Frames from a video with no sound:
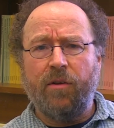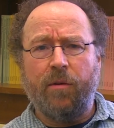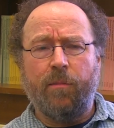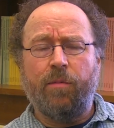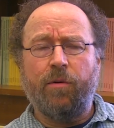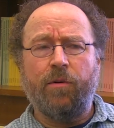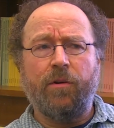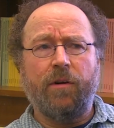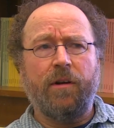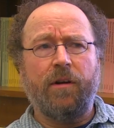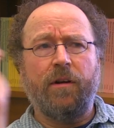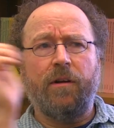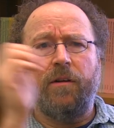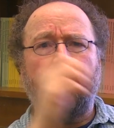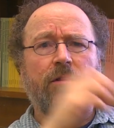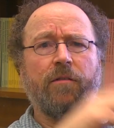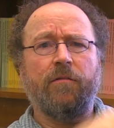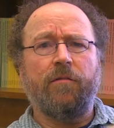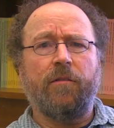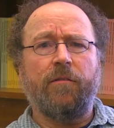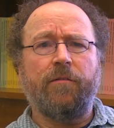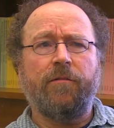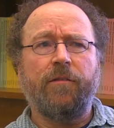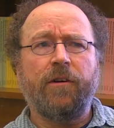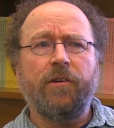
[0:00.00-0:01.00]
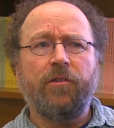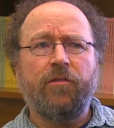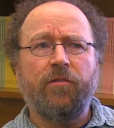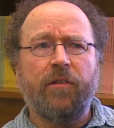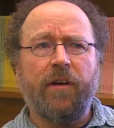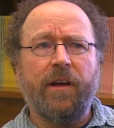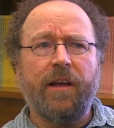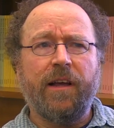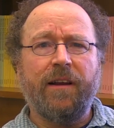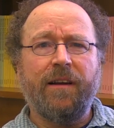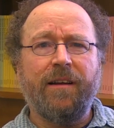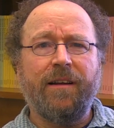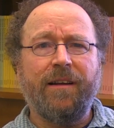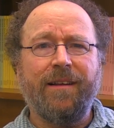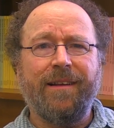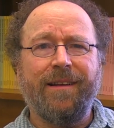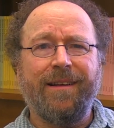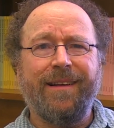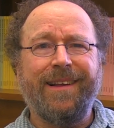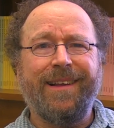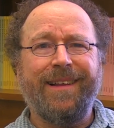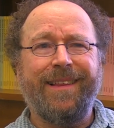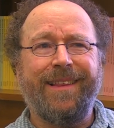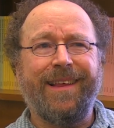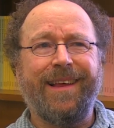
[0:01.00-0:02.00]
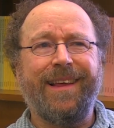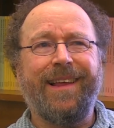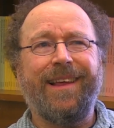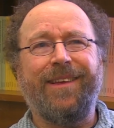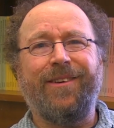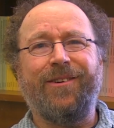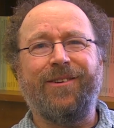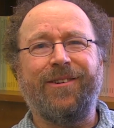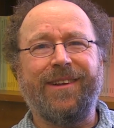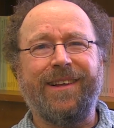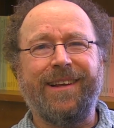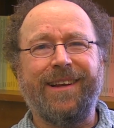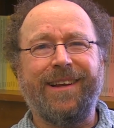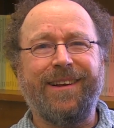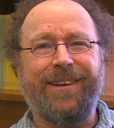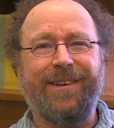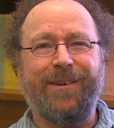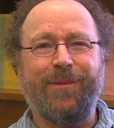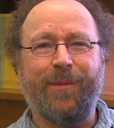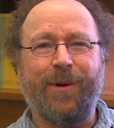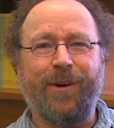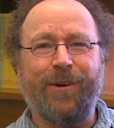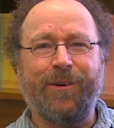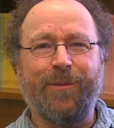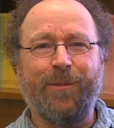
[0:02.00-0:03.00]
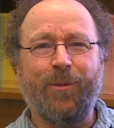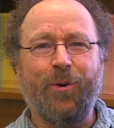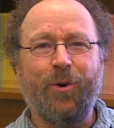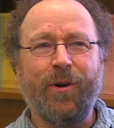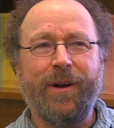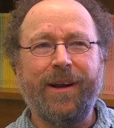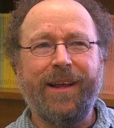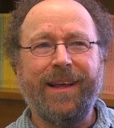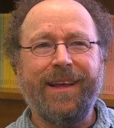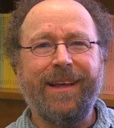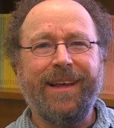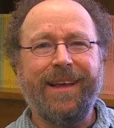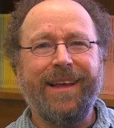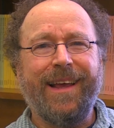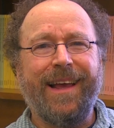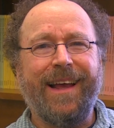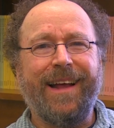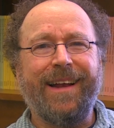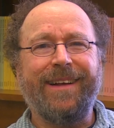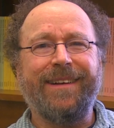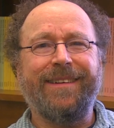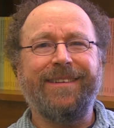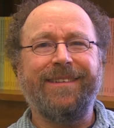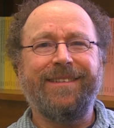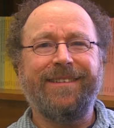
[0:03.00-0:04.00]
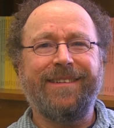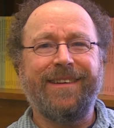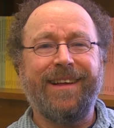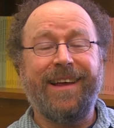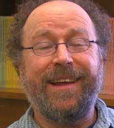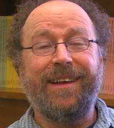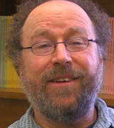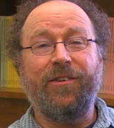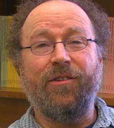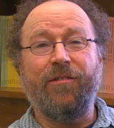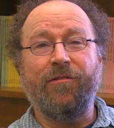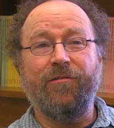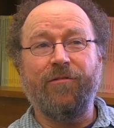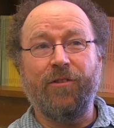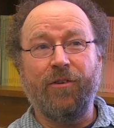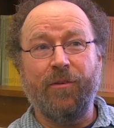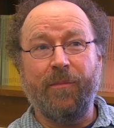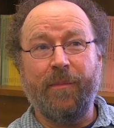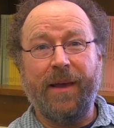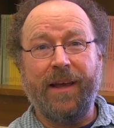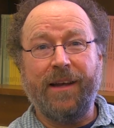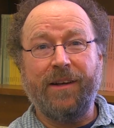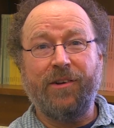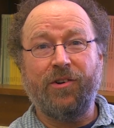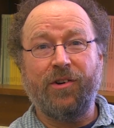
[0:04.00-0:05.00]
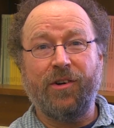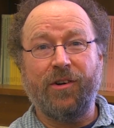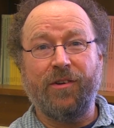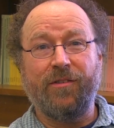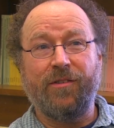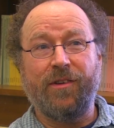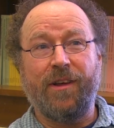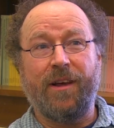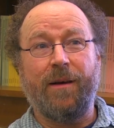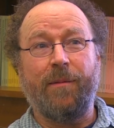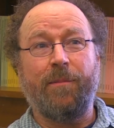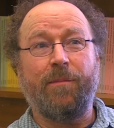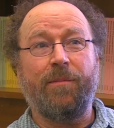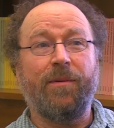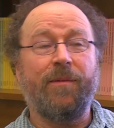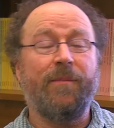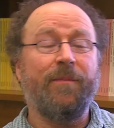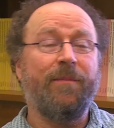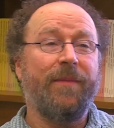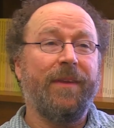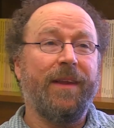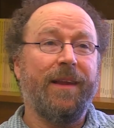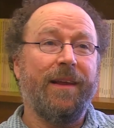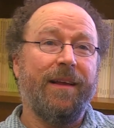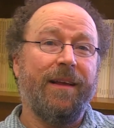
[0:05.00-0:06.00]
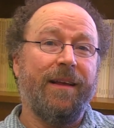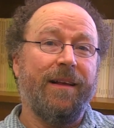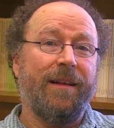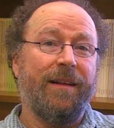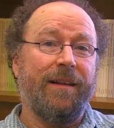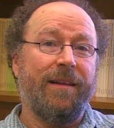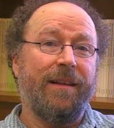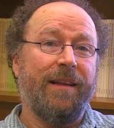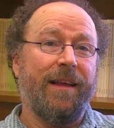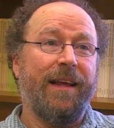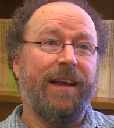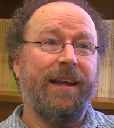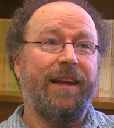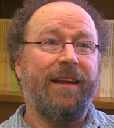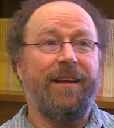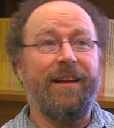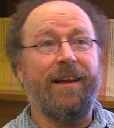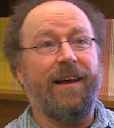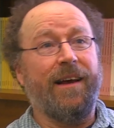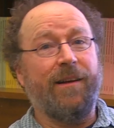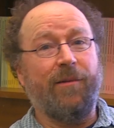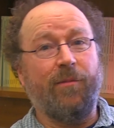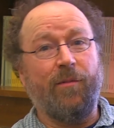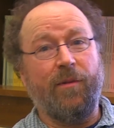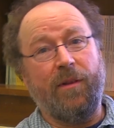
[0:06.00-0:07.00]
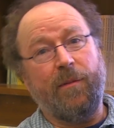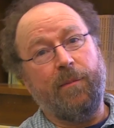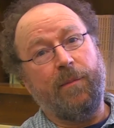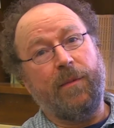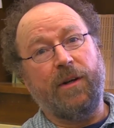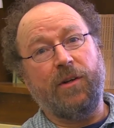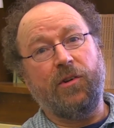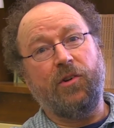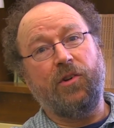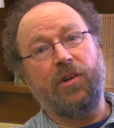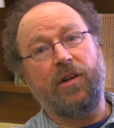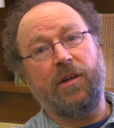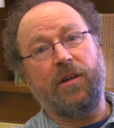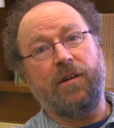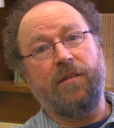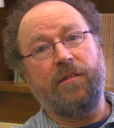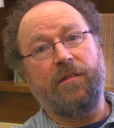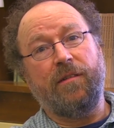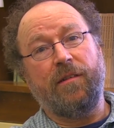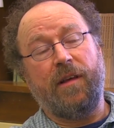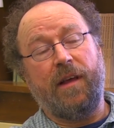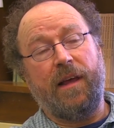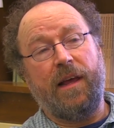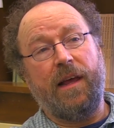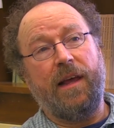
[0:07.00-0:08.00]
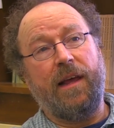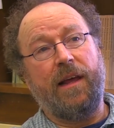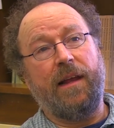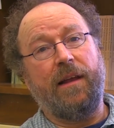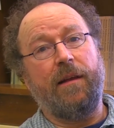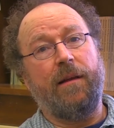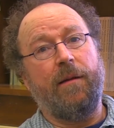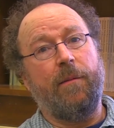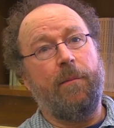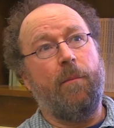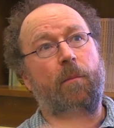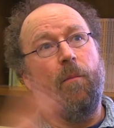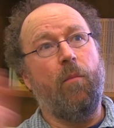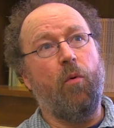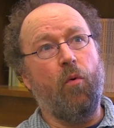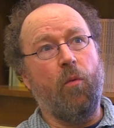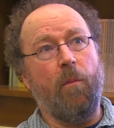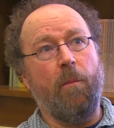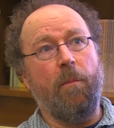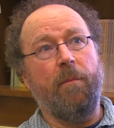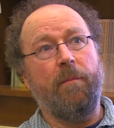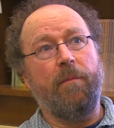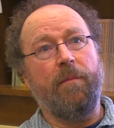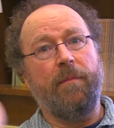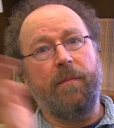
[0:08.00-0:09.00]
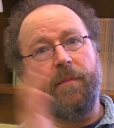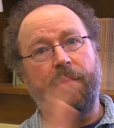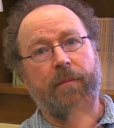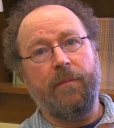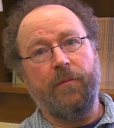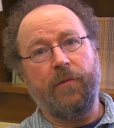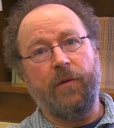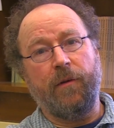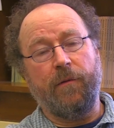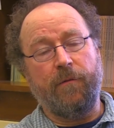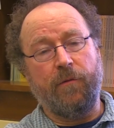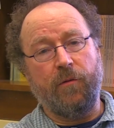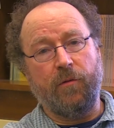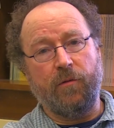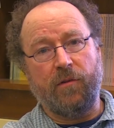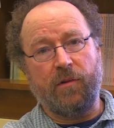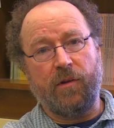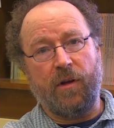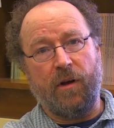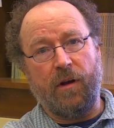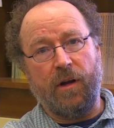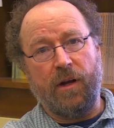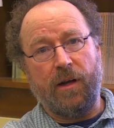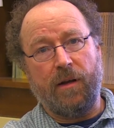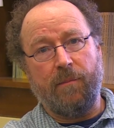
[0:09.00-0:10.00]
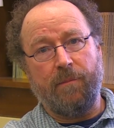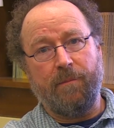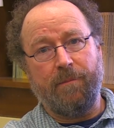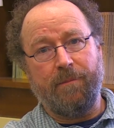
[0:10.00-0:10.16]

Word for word: You put it in your refrigerator, thinking you'll eat it tomorrow morning, and instead your roommate shows up late at night with the munchies, and boom, your food's gone.